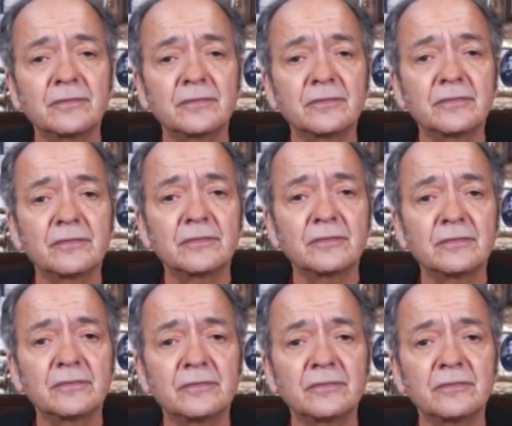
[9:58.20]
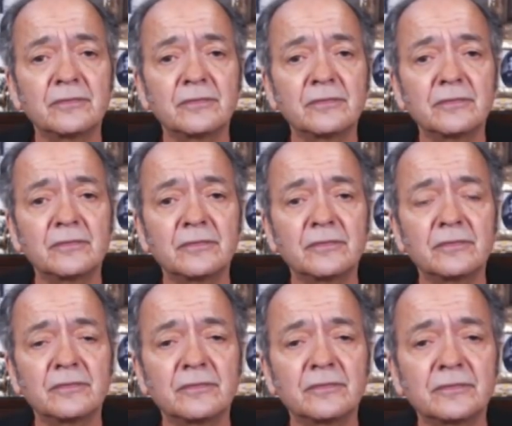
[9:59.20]

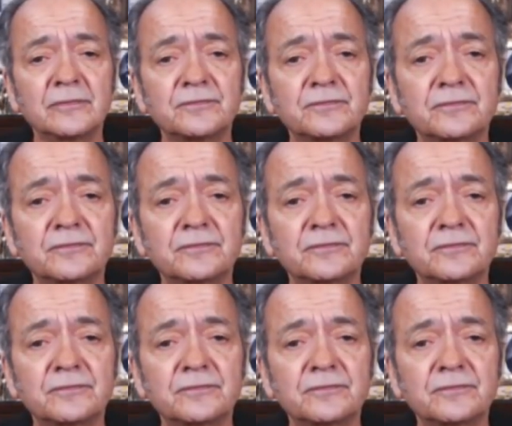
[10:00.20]
(not speaking)